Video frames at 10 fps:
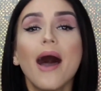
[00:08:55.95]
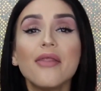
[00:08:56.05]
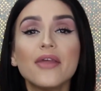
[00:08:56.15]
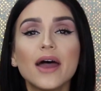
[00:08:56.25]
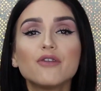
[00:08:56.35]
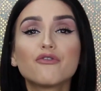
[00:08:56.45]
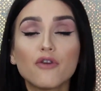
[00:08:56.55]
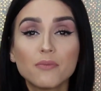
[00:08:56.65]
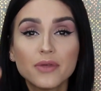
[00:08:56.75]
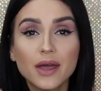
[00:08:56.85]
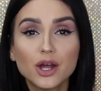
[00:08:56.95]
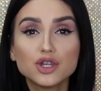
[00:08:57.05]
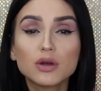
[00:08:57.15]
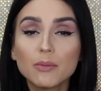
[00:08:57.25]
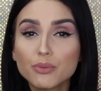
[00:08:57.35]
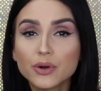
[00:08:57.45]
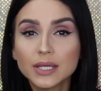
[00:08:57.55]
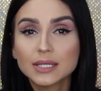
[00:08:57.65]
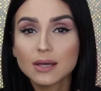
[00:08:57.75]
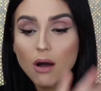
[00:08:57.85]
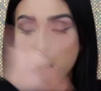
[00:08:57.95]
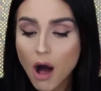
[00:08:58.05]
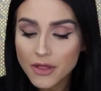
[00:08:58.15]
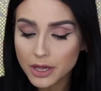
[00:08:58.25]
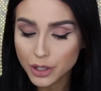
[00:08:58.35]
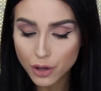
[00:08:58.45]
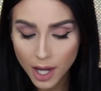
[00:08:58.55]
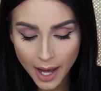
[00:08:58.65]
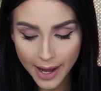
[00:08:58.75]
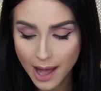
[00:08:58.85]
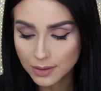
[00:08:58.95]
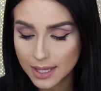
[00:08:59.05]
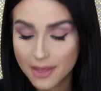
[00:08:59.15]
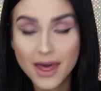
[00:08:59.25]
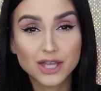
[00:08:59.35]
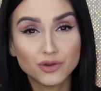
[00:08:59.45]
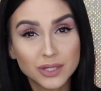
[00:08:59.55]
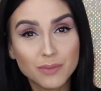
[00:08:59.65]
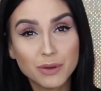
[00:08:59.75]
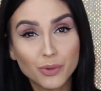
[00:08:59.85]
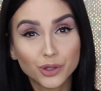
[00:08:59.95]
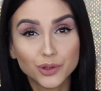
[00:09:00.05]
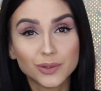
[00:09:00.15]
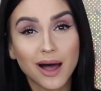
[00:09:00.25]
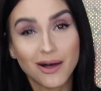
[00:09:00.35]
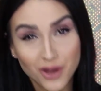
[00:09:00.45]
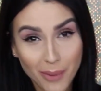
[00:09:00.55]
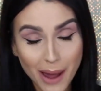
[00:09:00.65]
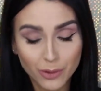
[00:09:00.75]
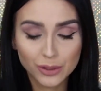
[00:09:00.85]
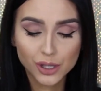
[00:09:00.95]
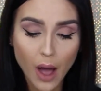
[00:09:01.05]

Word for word: And then from there, you can print all the little cutouts that you see people use on their Bible.